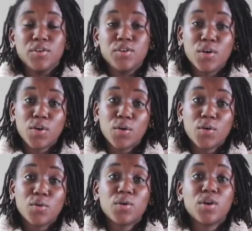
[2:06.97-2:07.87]

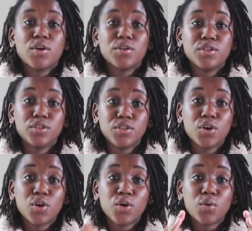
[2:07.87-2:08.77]
Do,
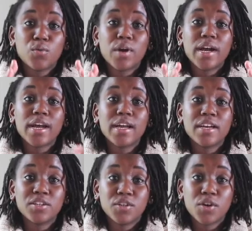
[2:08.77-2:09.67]
do,
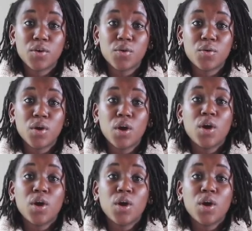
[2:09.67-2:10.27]
re, do,